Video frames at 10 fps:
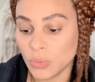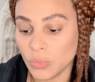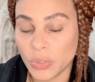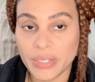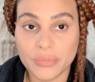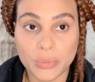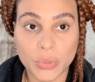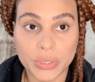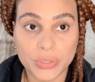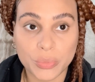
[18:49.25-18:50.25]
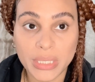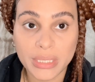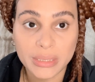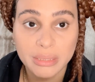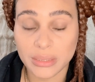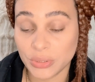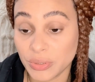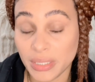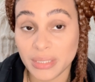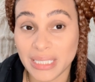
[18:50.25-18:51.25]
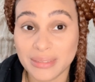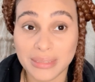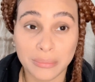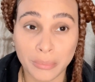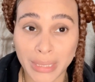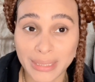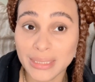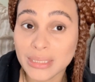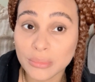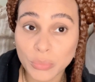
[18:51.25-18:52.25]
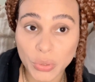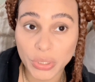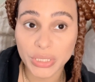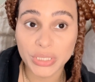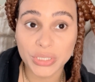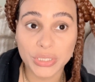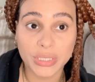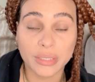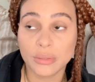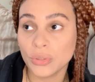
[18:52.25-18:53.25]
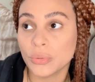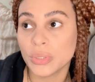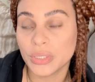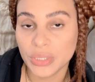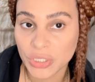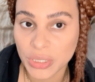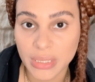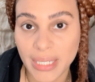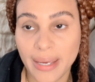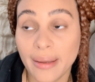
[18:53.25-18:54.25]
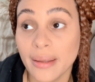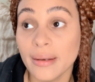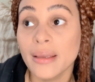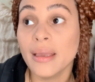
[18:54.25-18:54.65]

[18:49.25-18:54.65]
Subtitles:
whatever the mortgage was is $30,000 minus the mortgage that you initially had.